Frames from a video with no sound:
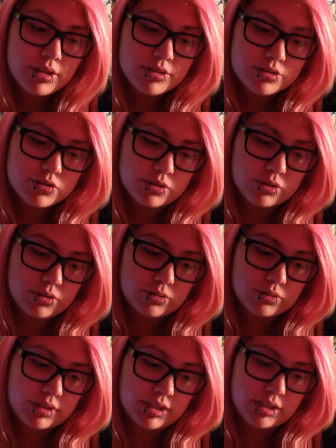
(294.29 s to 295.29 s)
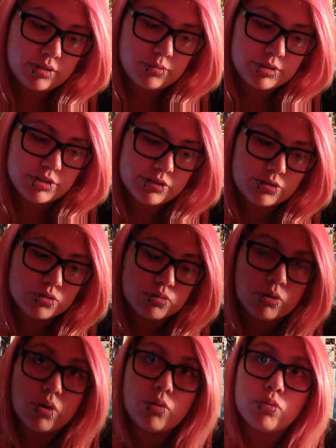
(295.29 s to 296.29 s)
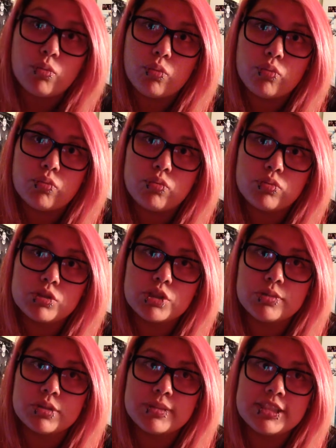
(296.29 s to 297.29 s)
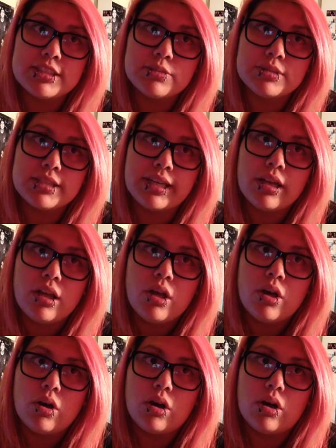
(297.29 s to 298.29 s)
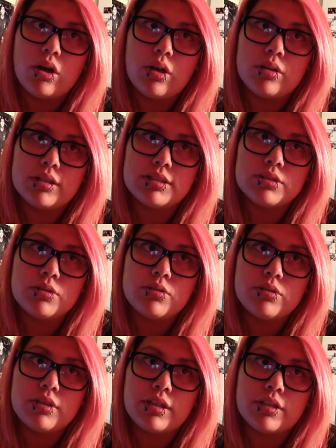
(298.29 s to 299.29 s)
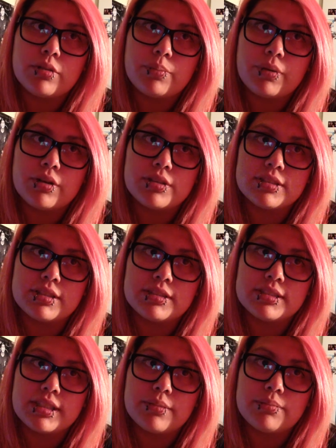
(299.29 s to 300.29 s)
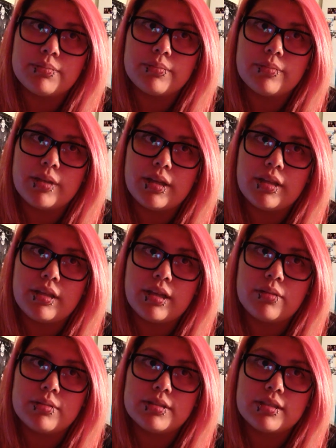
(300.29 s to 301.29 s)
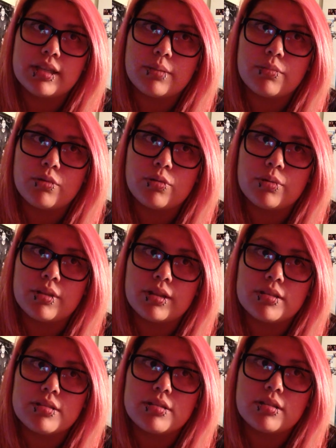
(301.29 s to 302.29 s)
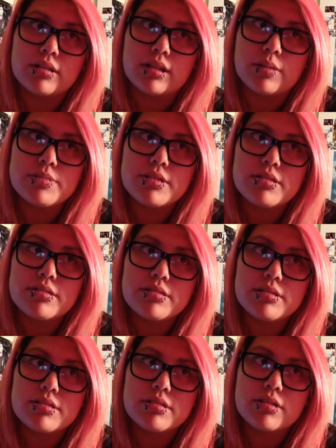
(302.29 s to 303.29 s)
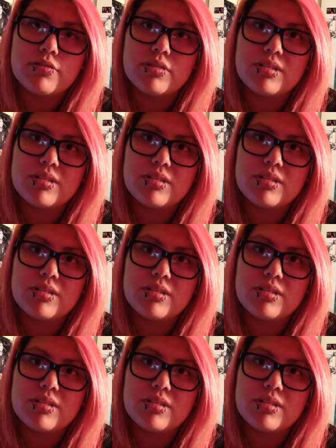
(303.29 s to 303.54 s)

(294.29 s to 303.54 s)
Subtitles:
so then we just drove. My sister was like, let's go to the other part of Sunset. And that was more where the clubs and stuff